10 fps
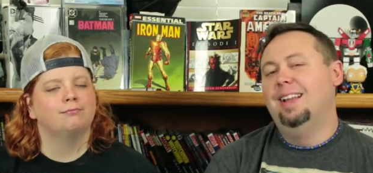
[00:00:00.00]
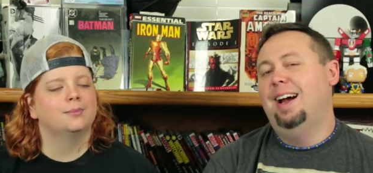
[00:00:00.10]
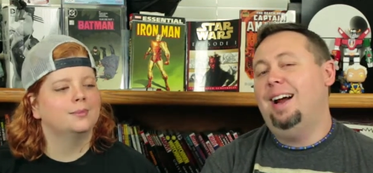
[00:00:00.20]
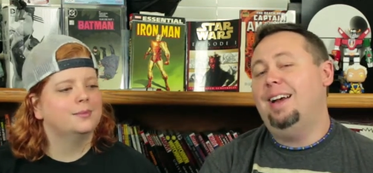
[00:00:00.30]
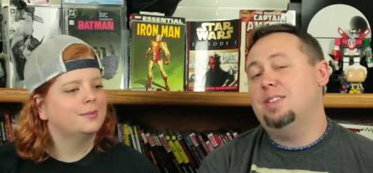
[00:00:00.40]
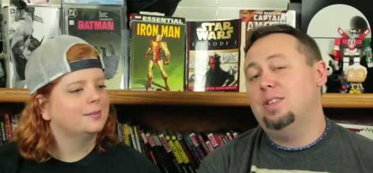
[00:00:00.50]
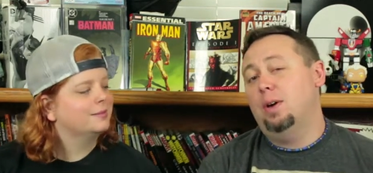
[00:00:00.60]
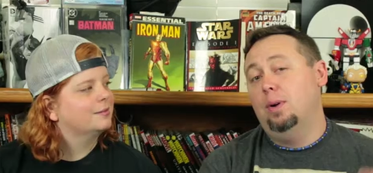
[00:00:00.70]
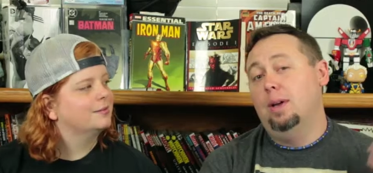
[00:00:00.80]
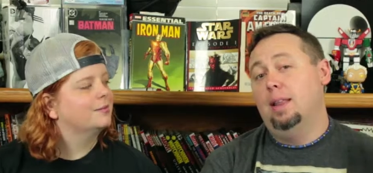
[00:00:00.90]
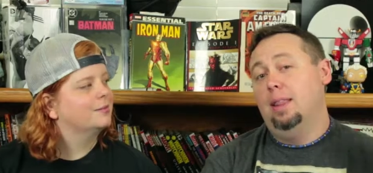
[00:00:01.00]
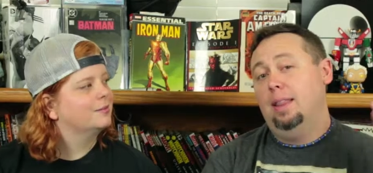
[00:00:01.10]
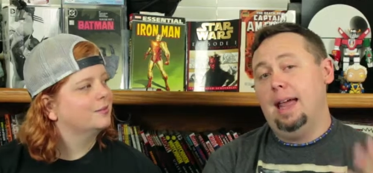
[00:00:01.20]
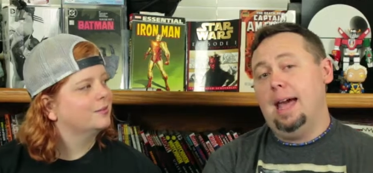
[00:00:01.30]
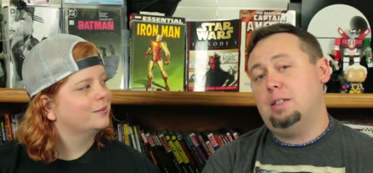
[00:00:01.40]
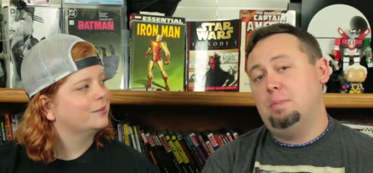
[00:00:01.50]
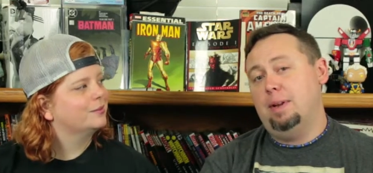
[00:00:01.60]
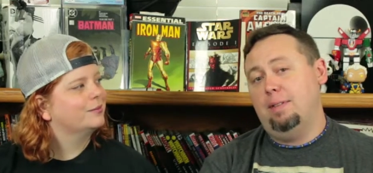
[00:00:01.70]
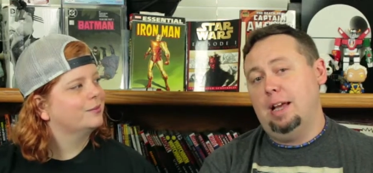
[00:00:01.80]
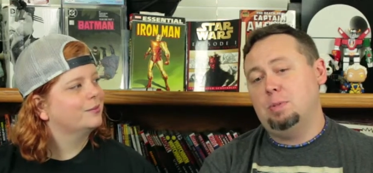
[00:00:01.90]
Speaker 1: Alright, so the last bit
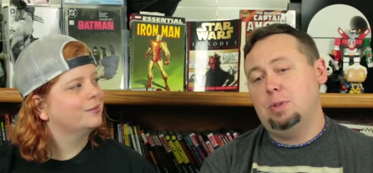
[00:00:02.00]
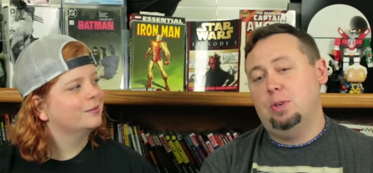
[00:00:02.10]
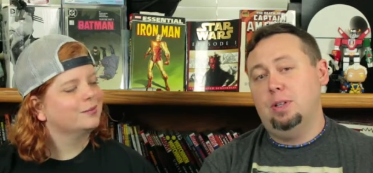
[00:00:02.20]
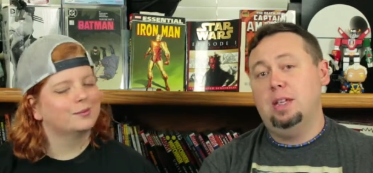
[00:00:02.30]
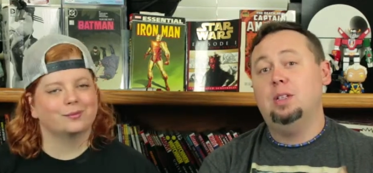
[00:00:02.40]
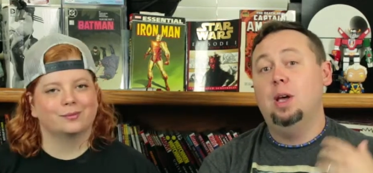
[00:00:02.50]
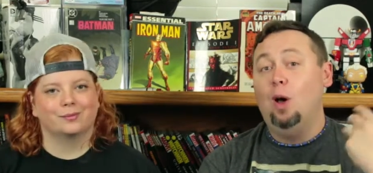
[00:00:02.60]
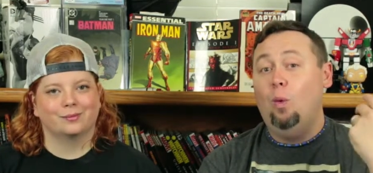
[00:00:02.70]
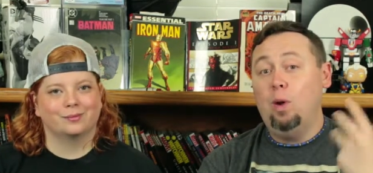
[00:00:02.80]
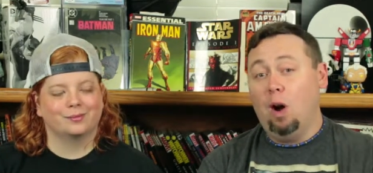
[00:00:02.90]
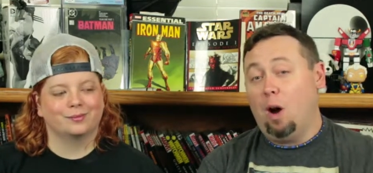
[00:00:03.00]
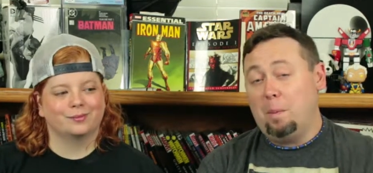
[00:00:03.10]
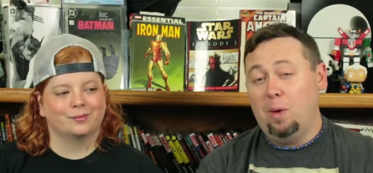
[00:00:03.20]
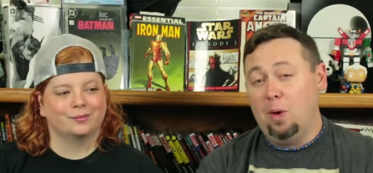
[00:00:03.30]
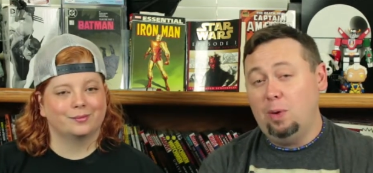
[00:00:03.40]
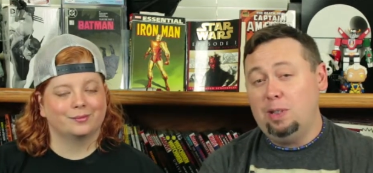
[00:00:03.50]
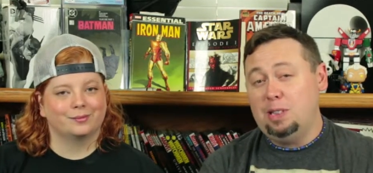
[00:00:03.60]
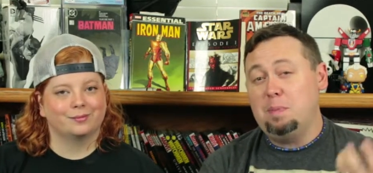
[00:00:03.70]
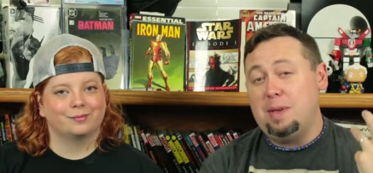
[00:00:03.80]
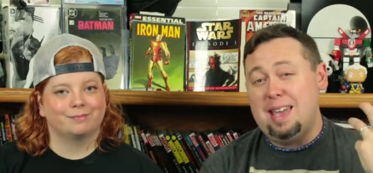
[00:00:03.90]
of announcements for this. We are going
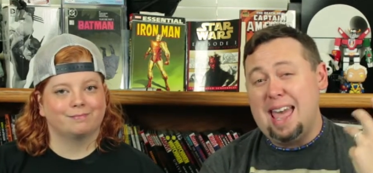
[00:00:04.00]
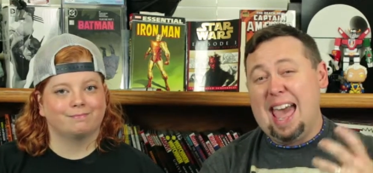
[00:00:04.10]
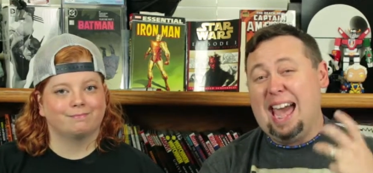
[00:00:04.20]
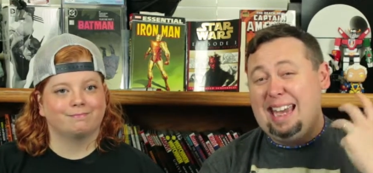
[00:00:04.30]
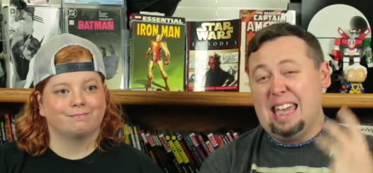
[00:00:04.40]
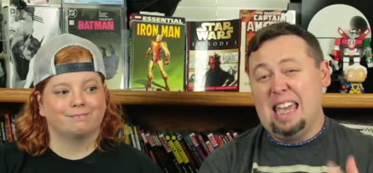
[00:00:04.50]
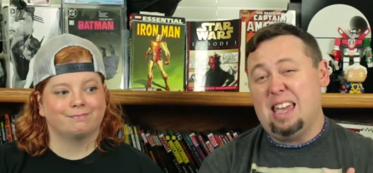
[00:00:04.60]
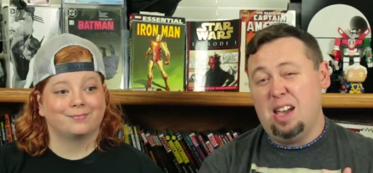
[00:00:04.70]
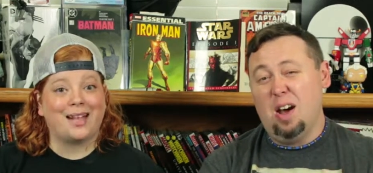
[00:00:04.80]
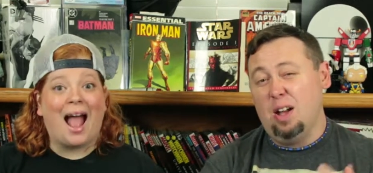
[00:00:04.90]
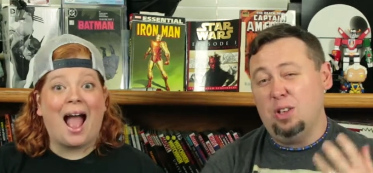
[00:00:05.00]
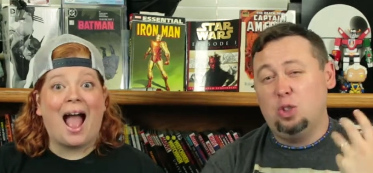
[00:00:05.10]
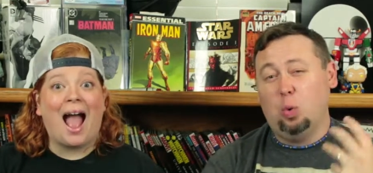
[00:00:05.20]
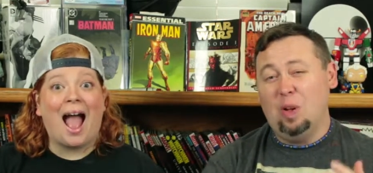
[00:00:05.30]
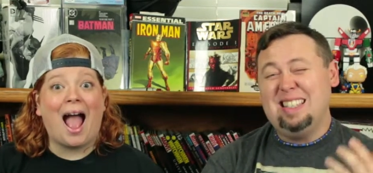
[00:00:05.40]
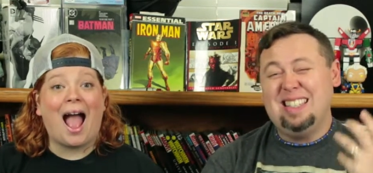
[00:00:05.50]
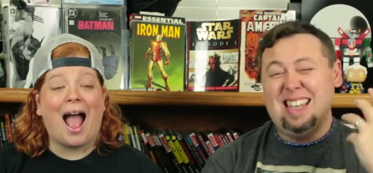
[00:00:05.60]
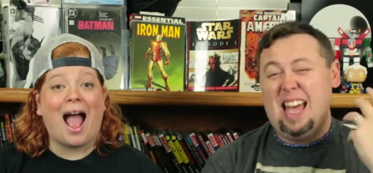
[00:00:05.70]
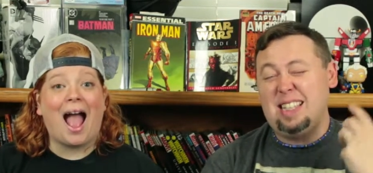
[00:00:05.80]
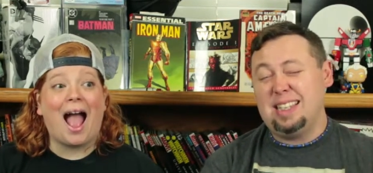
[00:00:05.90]
to be at GeekCon
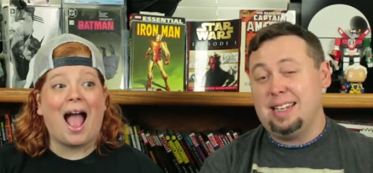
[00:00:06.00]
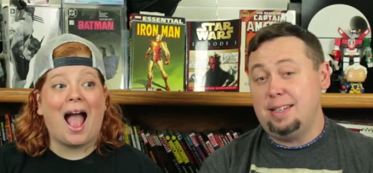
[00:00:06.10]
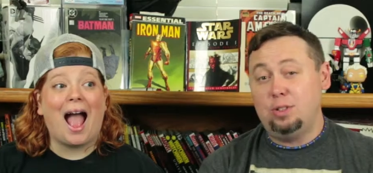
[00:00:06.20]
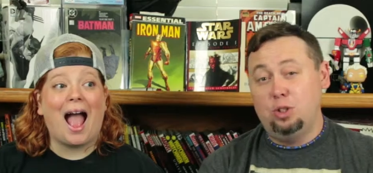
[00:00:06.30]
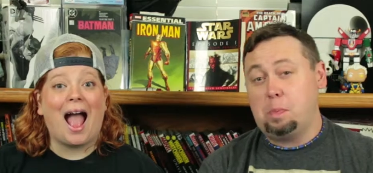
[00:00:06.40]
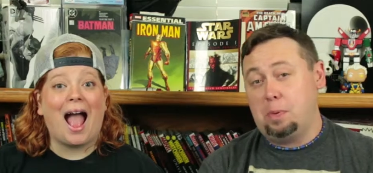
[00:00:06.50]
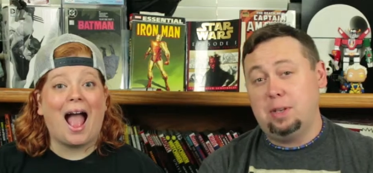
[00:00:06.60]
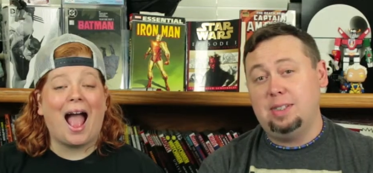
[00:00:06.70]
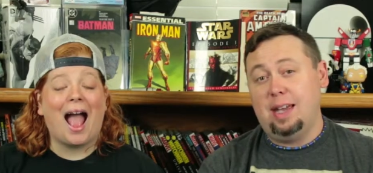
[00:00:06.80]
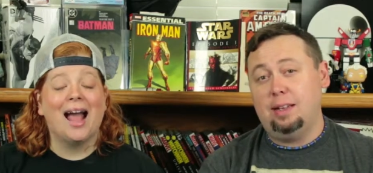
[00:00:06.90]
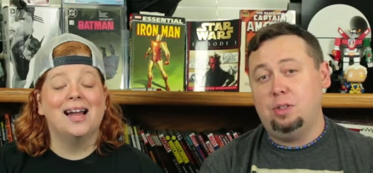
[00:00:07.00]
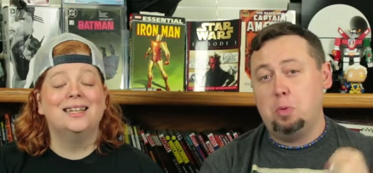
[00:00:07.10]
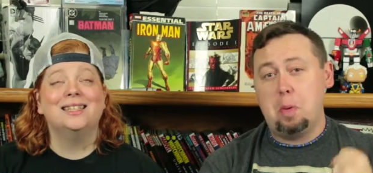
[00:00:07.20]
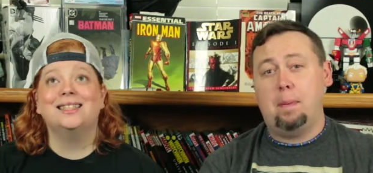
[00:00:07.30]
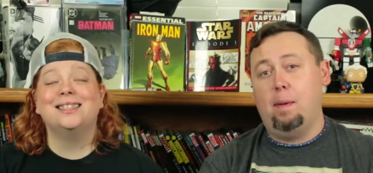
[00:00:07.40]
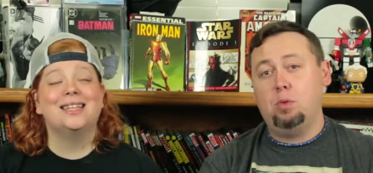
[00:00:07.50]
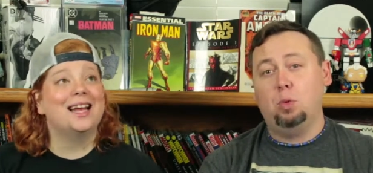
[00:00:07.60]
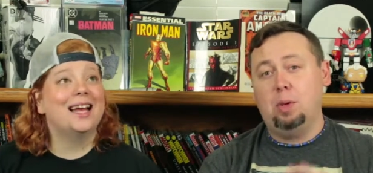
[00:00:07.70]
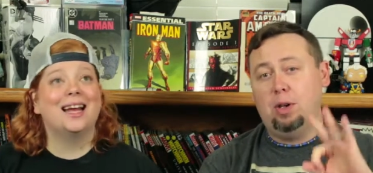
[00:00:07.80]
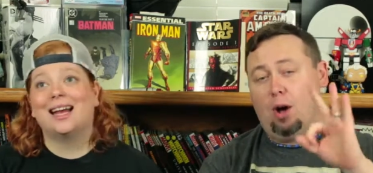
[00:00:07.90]
2018. Super excited, super pumped. We'll
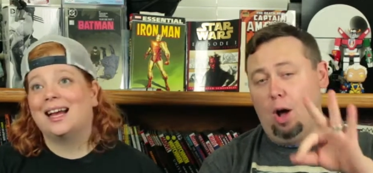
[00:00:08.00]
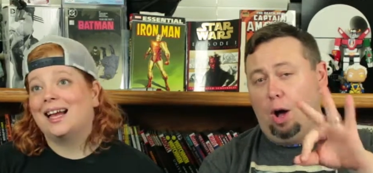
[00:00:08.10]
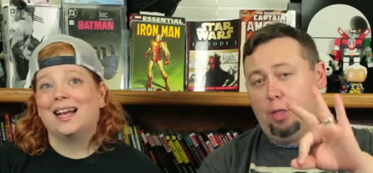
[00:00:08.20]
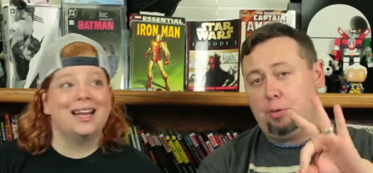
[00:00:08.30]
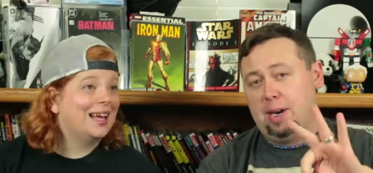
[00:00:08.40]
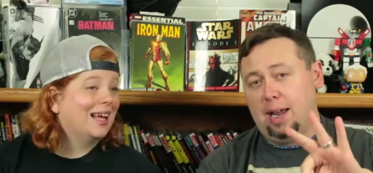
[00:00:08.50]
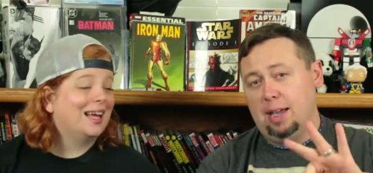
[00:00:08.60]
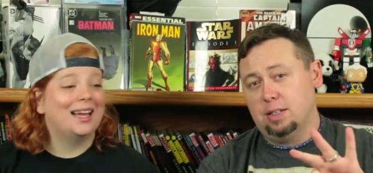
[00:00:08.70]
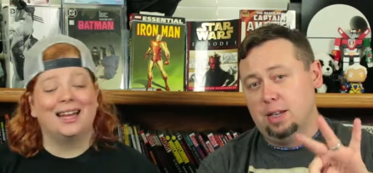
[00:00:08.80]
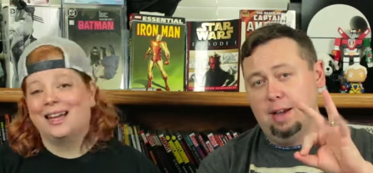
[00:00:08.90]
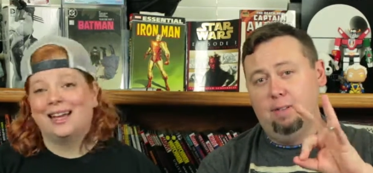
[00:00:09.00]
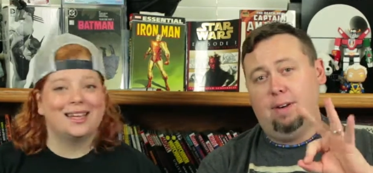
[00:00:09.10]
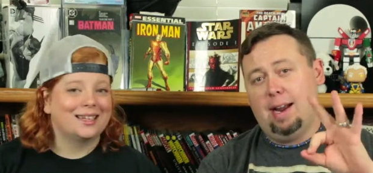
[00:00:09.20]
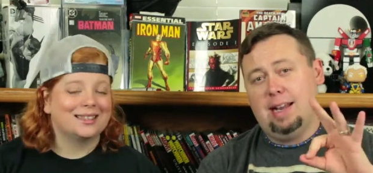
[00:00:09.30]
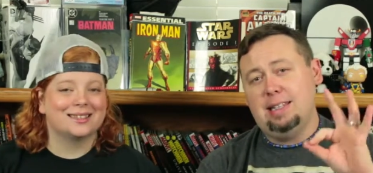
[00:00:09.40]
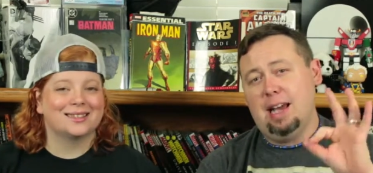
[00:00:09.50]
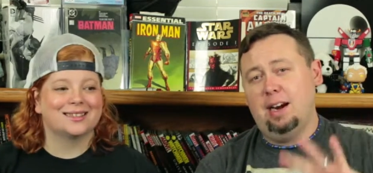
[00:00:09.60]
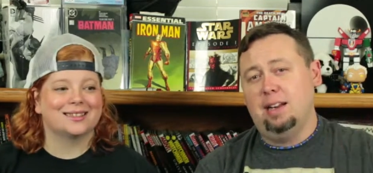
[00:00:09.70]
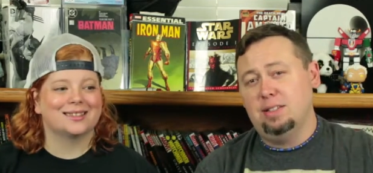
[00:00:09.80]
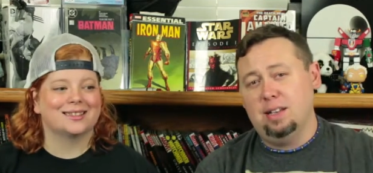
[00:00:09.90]
be there all 3 days, Friday,
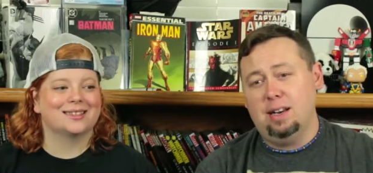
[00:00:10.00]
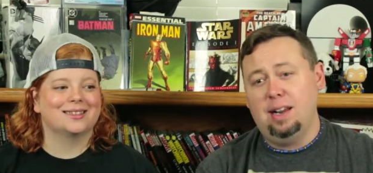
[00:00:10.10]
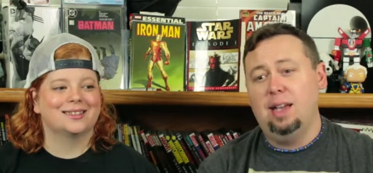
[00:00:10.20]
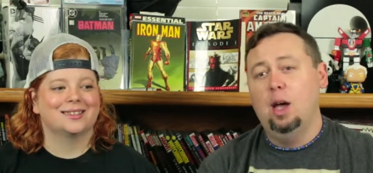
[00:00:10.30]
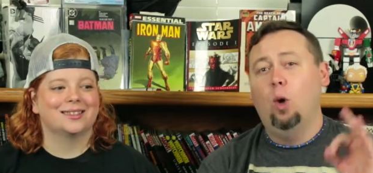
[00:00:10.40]
Saturday, and Sunday.